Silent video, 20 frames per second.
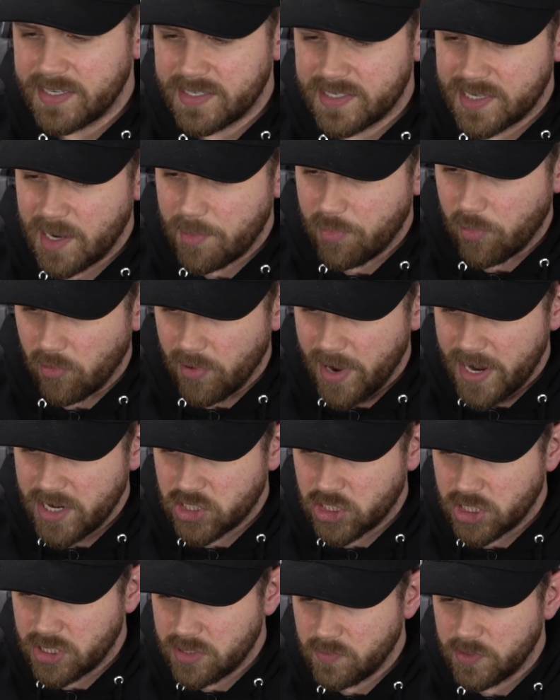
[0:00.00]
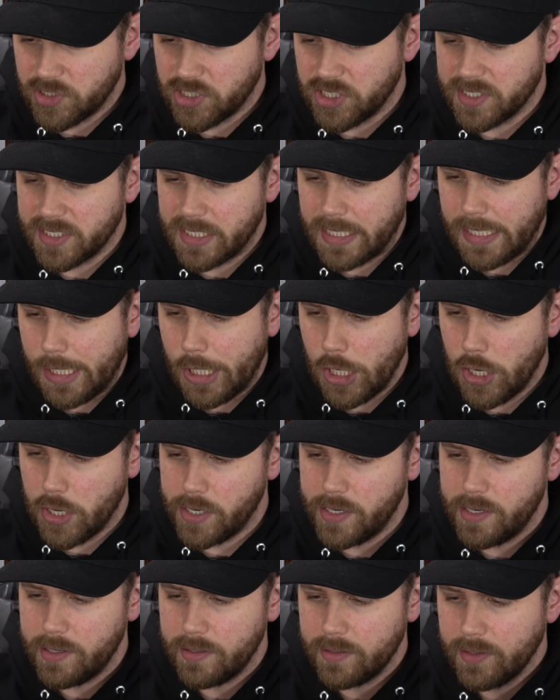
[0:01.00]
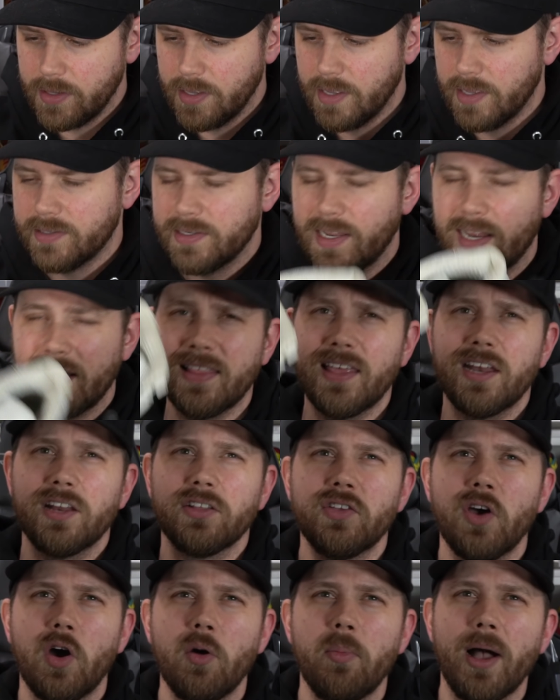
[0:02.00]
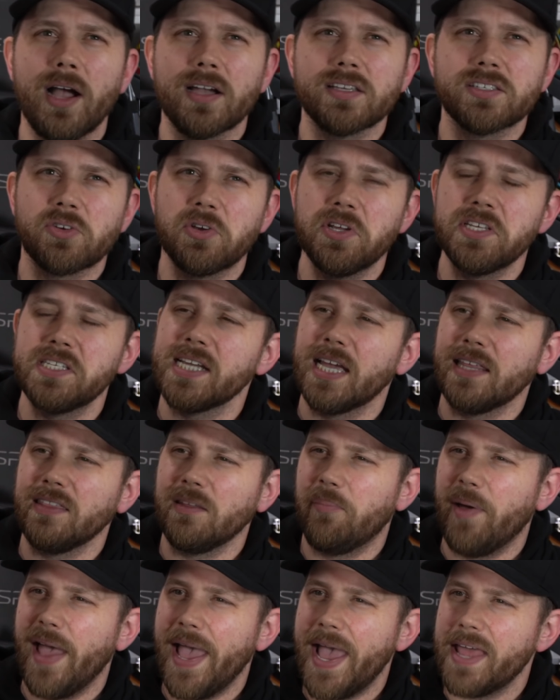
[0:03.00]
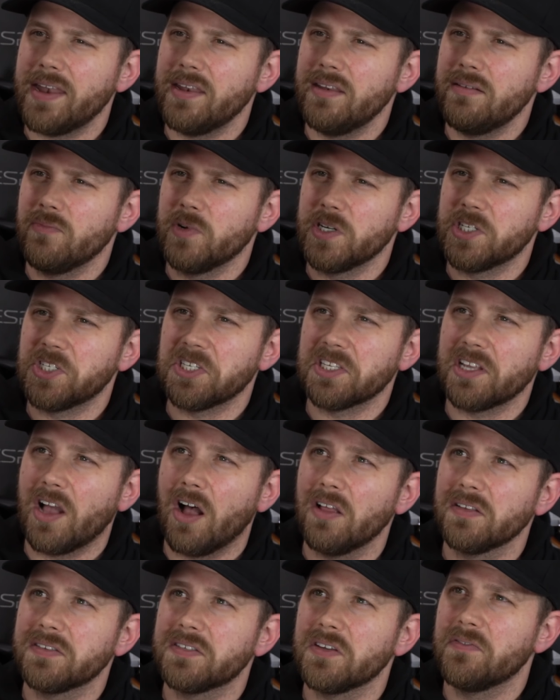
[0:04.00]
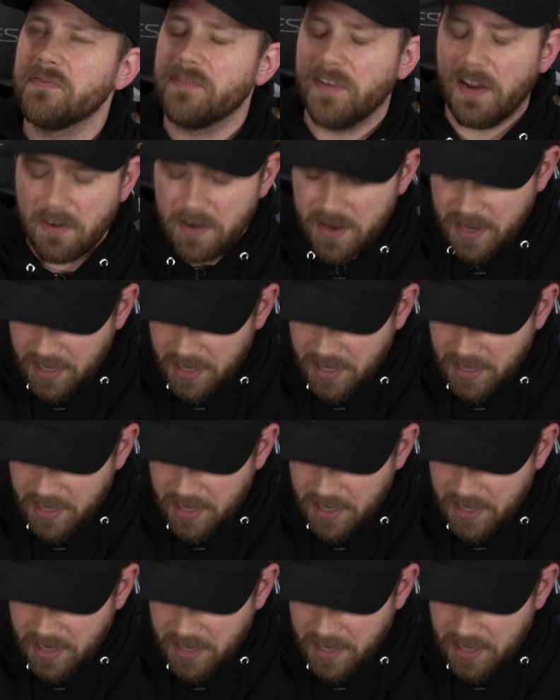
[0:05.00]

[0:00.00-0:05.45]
separation, which is good. Not a lot of toe box creasing on the patent, which is also very